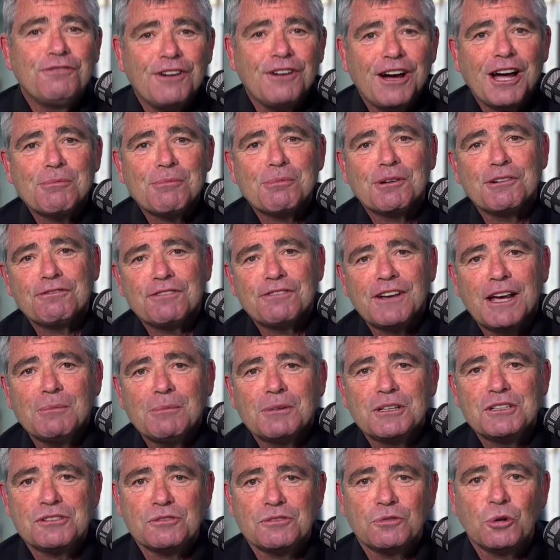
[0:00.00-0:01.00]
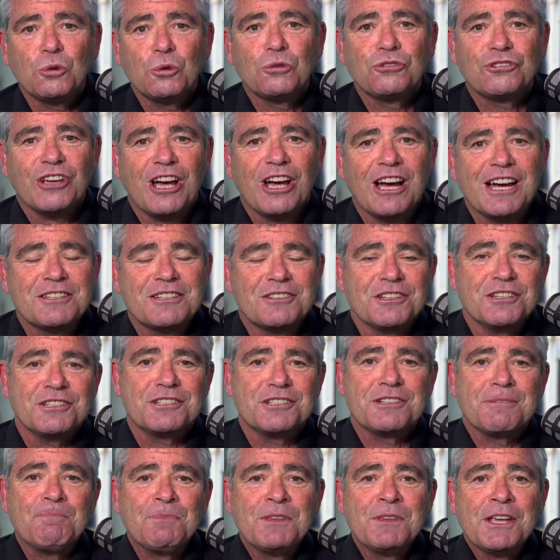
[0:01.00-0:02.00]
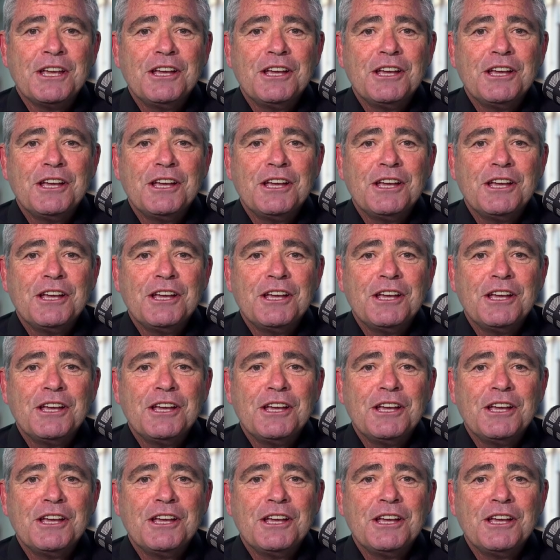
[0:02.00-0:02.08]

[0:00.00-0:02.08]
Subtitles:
vibrant families of all sizes.